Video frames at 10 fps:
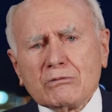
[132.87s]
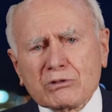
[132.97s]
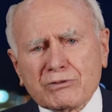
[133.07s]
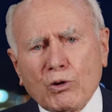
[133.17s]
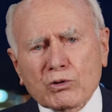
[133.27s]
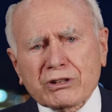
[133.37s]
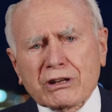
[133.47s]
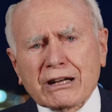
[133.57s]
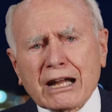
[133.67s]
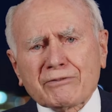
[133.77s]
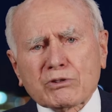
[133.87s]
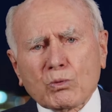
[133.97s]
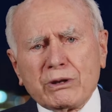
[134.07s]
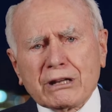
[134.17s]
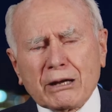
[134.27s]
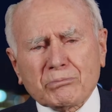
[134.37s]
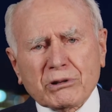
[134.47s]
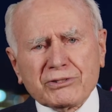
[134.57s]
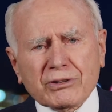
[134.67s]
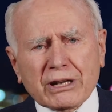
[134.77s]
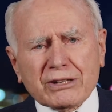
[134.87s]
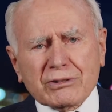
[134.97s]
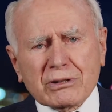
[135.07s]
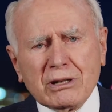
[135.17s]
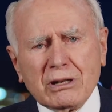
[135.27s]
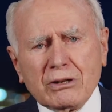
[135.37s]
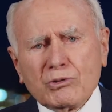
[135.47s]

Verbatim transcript: was fortunate enough to win that pre-selection.